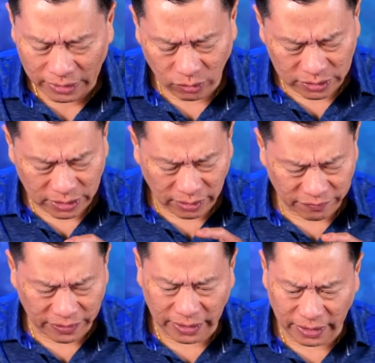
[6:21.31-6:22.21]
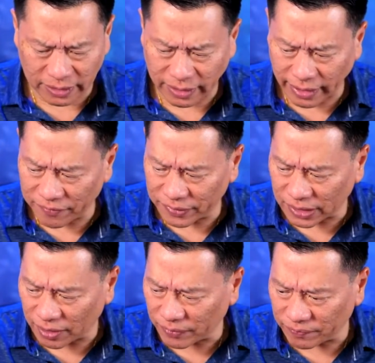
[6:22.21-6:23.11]
I notice that I'm feeling it
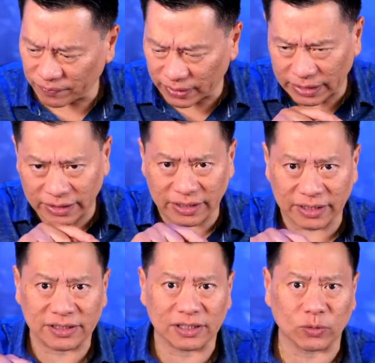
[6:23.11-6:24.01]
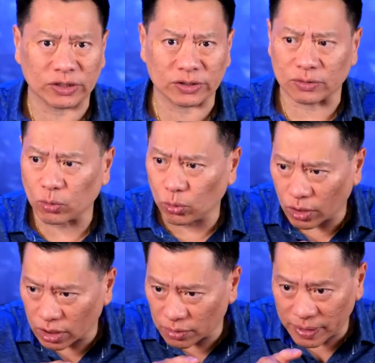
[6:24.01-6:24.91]
every time I'm in this situation.
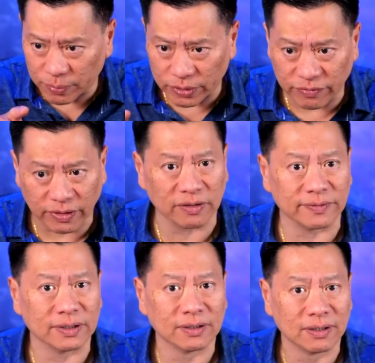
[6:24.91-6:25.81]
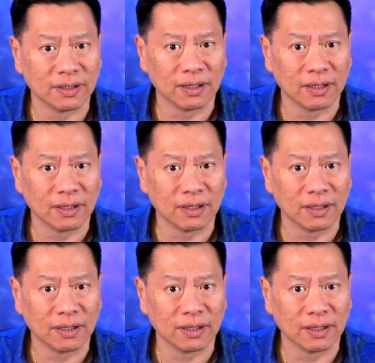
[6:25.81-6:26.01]
Who are the people involved?